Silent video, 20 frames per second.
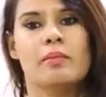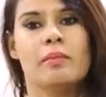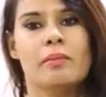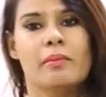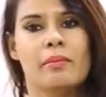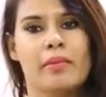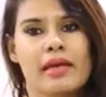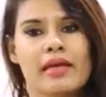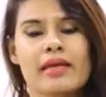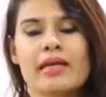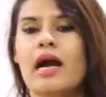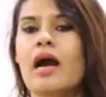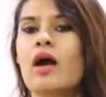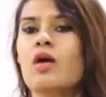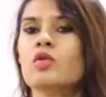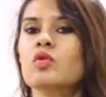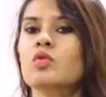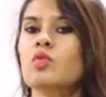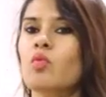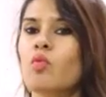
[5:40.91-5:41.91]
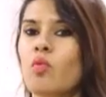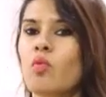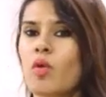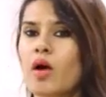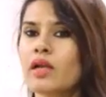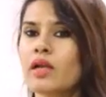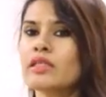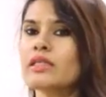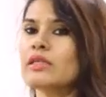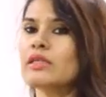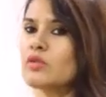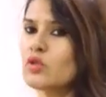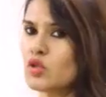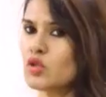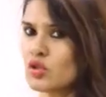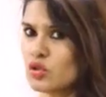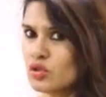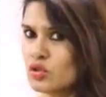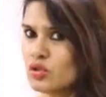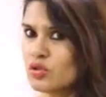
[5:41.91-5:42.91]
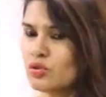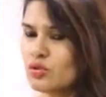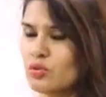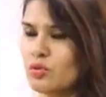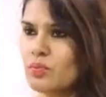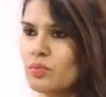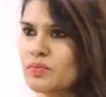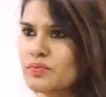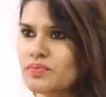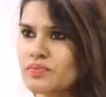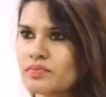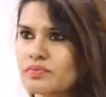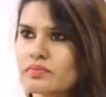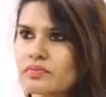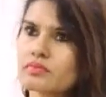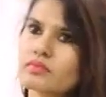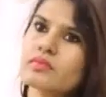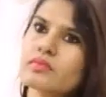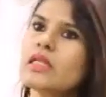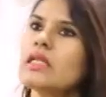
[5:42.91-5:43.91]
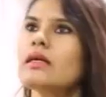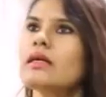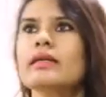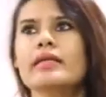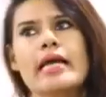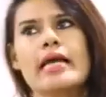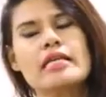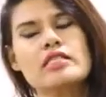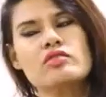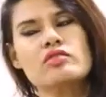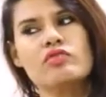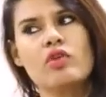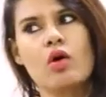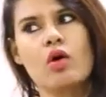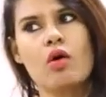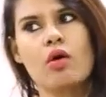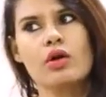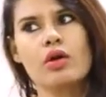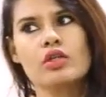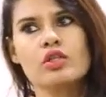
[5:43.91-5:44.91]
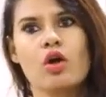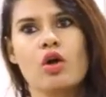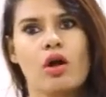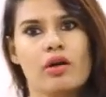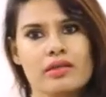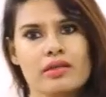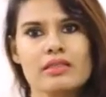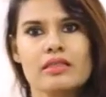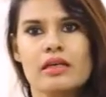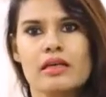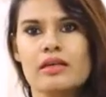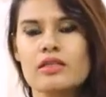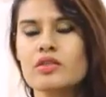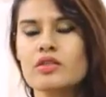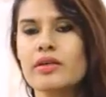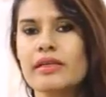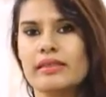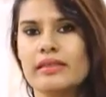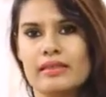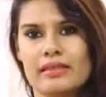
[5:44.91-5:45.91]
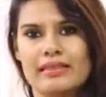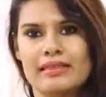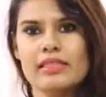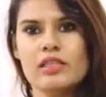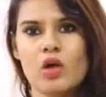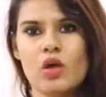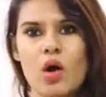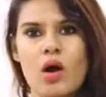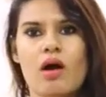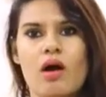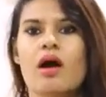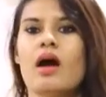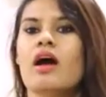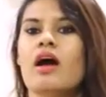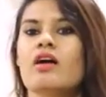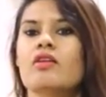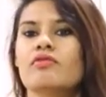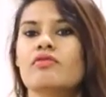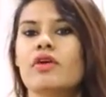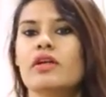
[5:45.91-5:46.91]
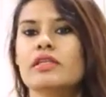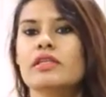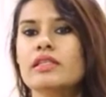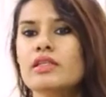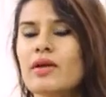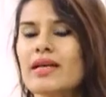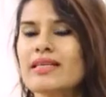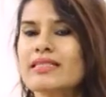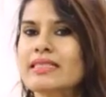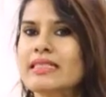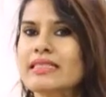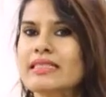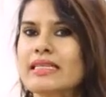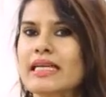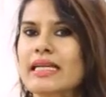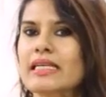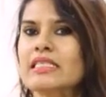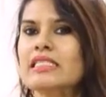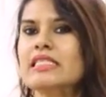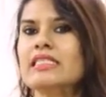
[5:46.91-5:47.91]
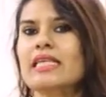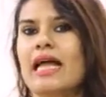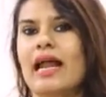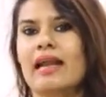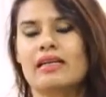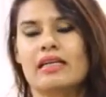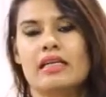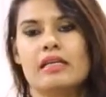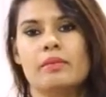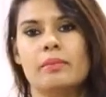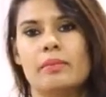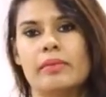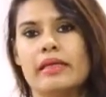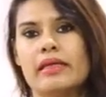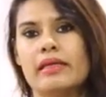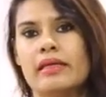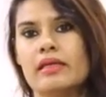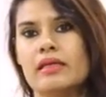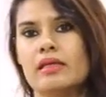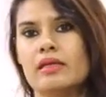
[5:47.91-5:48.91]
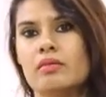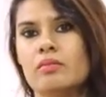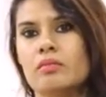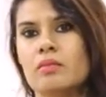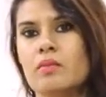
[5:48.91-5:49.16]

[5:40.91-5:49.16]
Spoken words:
make out what you should do. Next, for Leo. For Leo ascendant, Saturn being